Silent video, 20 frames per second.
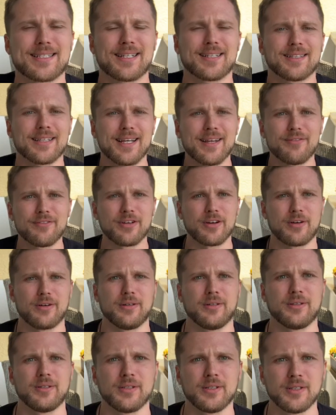the liver.
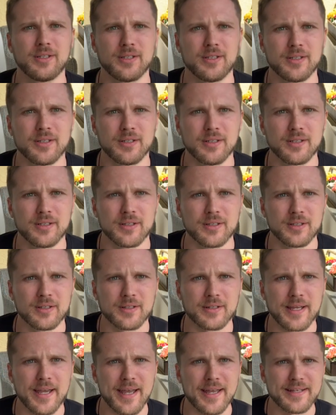
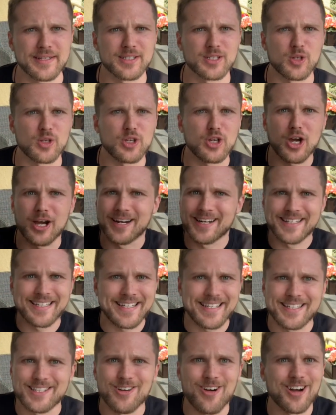Okay, so you gotta
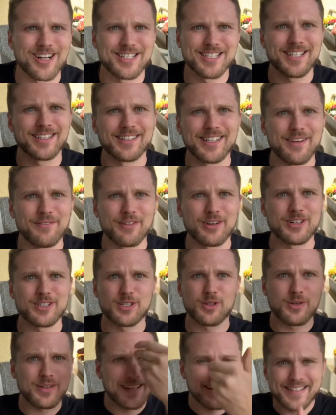detox the liver
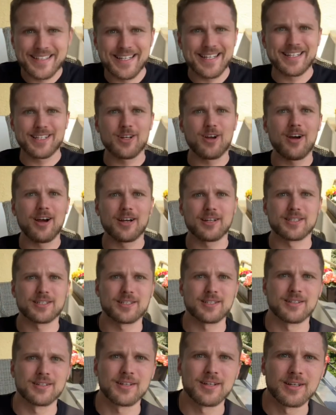so you can
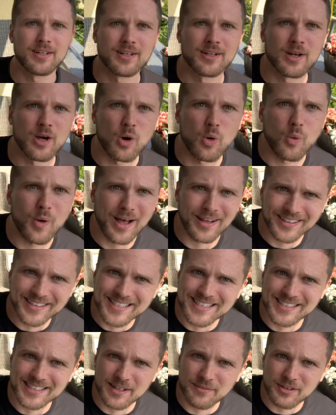detox.
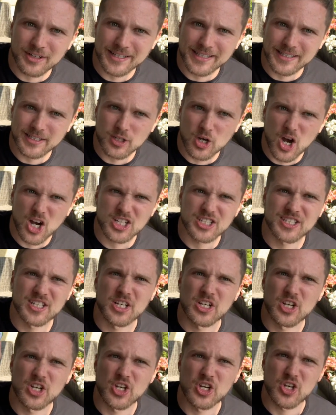Owelli's Liver Detox,
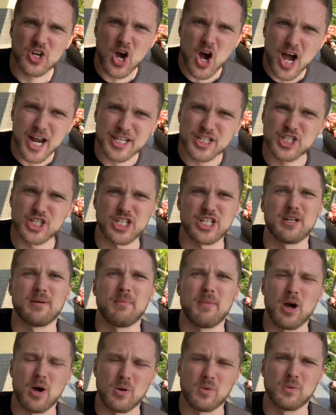
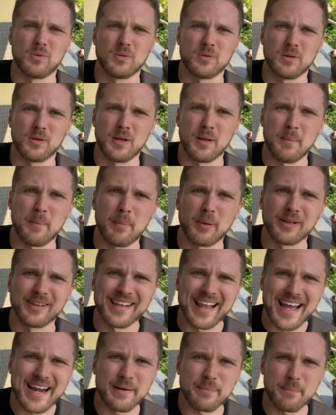non-GMO,
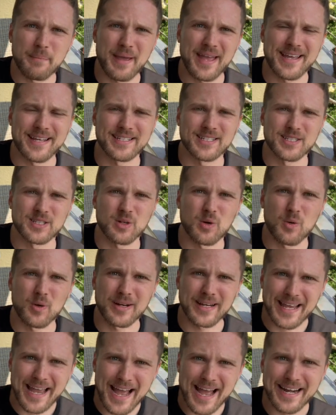plant-based,
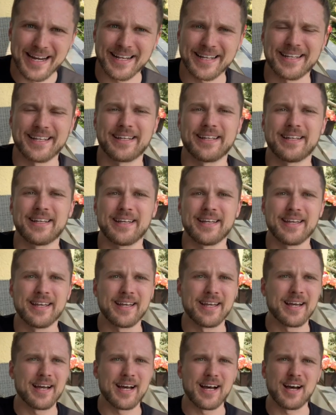organic,
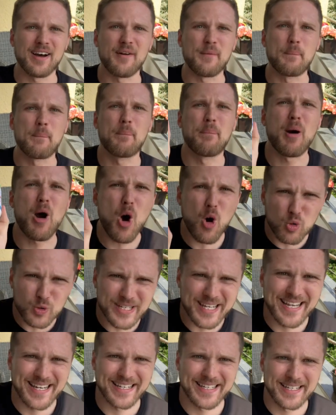uh,
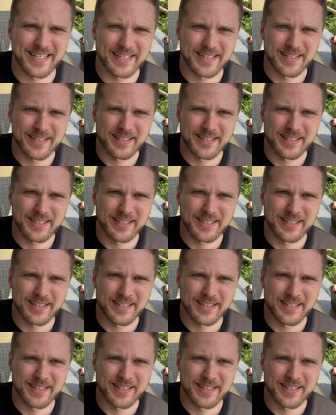potent,